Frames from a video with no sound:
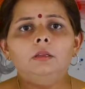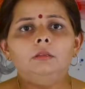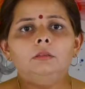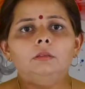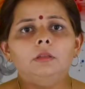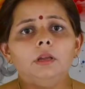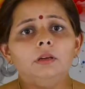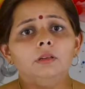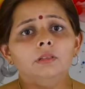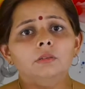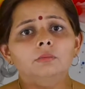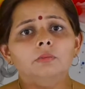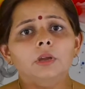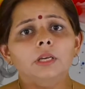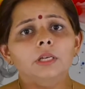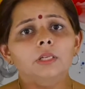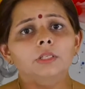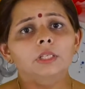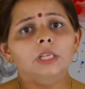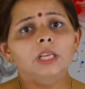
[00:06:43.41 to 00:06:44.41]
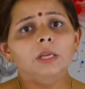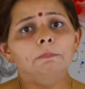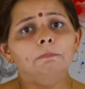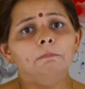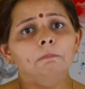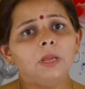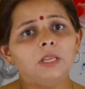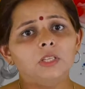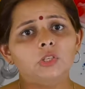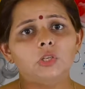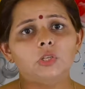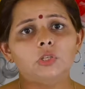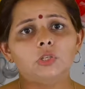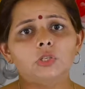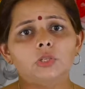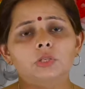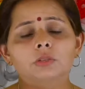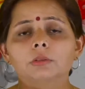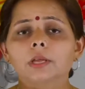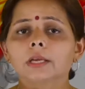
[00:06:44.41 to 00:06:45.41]
There is a very deep
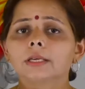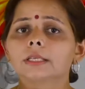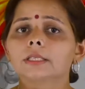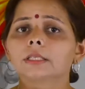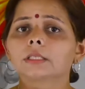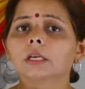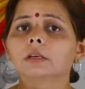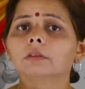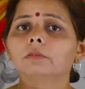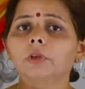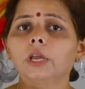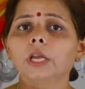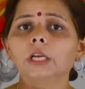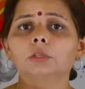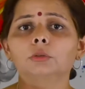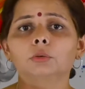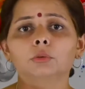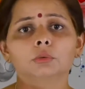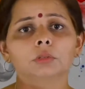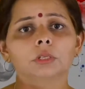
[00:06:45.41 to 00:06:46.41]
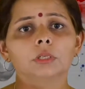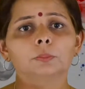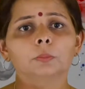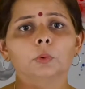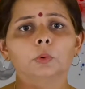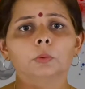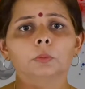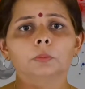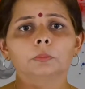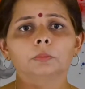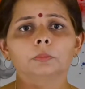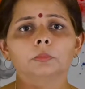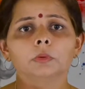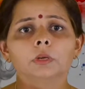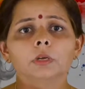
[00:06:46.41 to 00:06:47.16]
message that is conveyed through this poem.